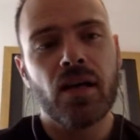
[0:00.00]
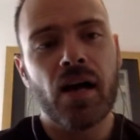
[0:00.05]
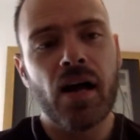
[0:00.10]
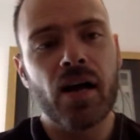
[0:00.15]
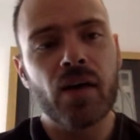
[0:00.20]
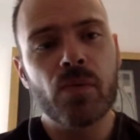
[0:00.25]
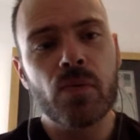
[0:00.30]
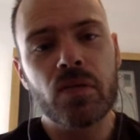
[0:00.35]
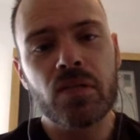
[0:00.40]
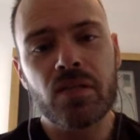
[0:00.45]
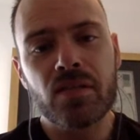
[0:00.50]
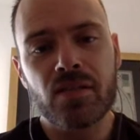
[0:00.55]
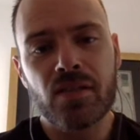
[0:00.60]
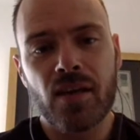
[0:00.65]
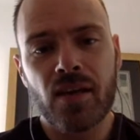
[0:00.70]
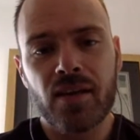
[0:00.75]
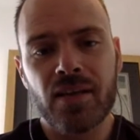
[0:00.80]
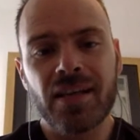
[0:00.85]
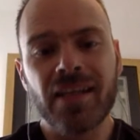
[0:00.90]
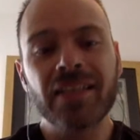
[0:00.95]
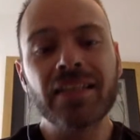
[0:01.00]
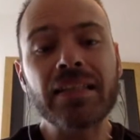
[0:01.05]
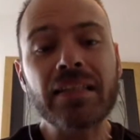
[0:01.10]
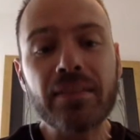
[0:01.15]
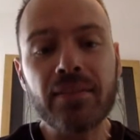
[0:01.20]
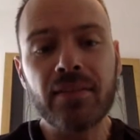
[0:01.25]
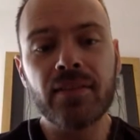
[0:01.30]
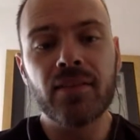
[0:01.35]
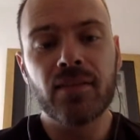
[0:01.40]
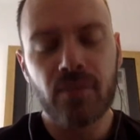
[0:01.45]
I would say,
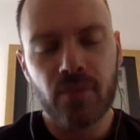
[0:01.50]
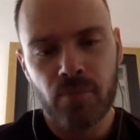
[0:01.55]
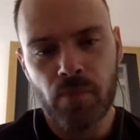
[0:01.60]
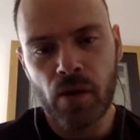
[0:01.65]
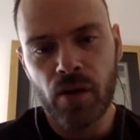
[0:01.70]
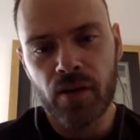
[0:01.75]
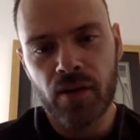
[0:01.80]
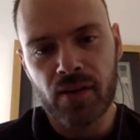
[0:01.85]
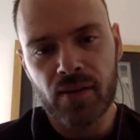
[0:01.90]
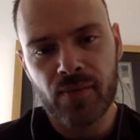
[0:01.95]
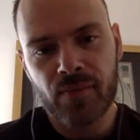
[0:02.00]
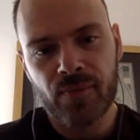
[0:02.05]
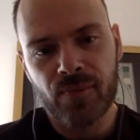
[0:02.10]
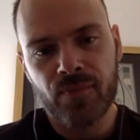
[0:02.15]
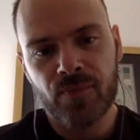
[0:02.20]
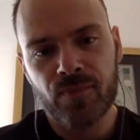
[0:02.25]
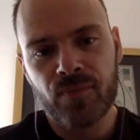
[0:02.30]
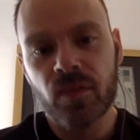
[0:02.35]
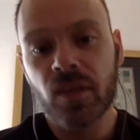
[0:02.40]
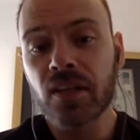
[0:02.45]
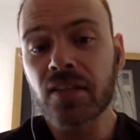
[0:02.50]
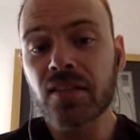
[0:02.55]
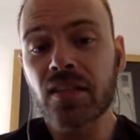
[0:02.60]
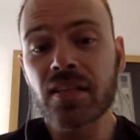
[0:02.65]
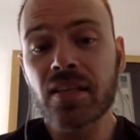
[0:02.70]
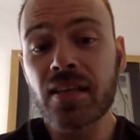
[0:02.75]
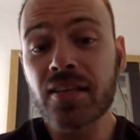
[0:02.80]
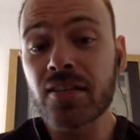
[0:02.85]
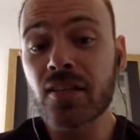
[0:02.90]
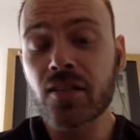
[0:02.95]
clean market.
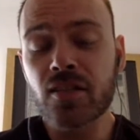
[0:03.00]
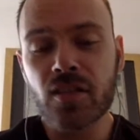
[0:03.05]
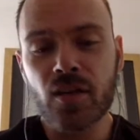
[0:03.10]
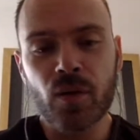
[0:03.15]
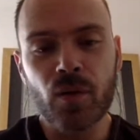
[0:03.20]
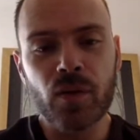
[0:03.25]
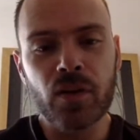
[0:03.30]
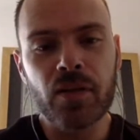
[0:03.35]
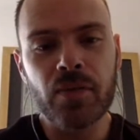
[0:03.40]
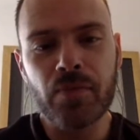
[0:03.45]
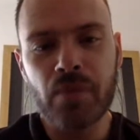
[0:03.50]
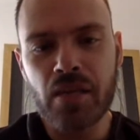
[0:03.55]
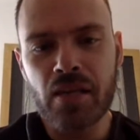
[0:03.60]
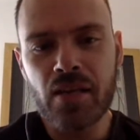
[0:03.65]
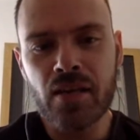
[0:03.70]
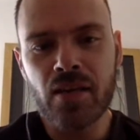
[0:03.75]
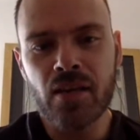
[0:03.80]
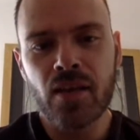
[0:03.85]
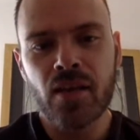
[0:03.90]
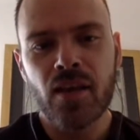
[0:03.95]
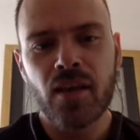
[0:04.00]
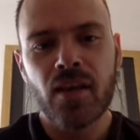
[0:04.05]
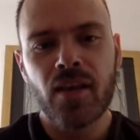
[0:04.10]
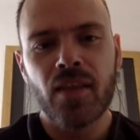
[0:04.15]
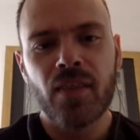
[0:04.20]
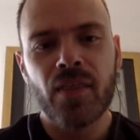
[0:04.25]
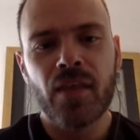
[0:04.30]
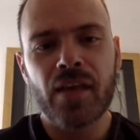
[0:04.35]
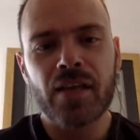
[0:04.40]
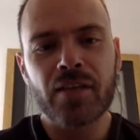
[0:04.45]
Doesn't necessarily mean
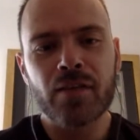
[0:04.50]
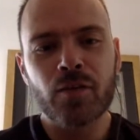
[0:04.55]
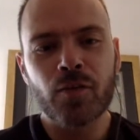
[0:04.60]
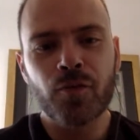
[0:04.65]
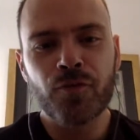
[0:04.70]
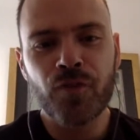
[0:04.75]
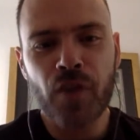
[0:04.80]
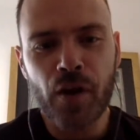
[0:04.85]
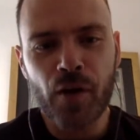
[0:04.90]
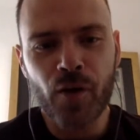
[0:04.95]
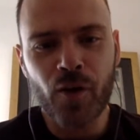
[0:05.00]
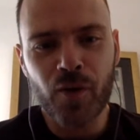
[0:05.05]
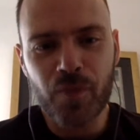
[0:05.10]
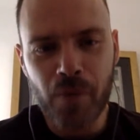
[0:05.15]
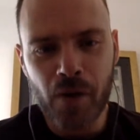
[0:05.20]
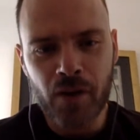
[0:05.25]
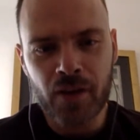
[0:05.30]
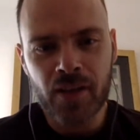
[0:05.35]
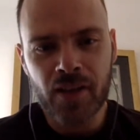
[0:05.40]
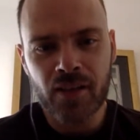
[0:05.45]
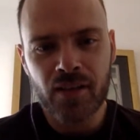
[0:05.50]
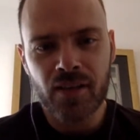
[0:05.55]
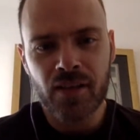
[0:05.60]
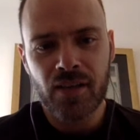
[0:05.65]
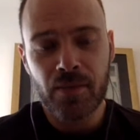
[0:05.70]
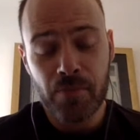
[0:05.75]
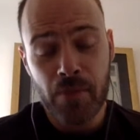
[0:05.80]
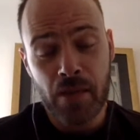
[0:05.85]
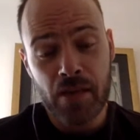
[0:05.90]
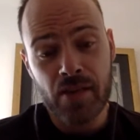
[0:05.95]
that it's a fairer market
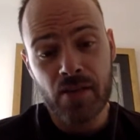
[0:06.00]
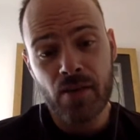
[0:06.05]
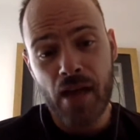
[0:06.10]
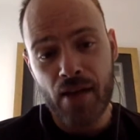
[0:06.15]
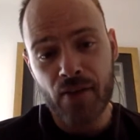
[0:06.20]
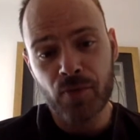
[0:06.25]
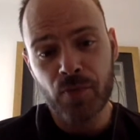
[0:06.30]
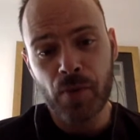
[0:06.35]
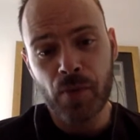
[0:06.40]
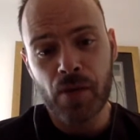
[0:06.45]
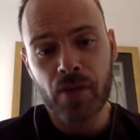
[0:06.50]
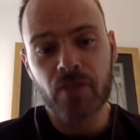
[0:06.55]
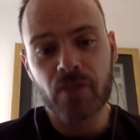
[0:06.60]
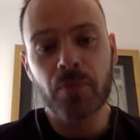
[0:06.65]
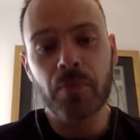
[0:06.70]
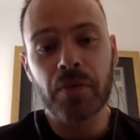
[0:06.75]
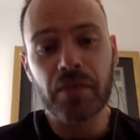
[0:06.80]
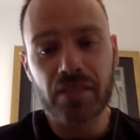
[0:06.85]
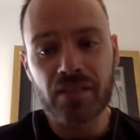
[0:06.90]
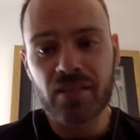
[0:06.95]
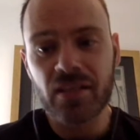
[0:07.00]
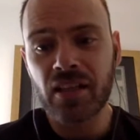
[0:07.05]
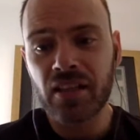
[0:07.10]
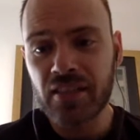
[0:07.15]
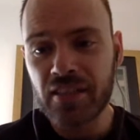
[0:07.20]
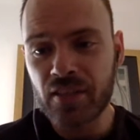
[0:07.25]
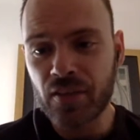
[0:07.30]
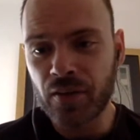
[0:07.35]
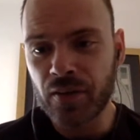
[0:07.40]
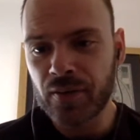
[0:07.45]
in many aspects, but it's
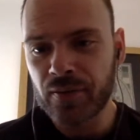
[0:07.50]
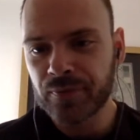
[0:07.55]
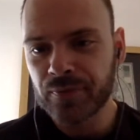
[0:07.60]
cleaner.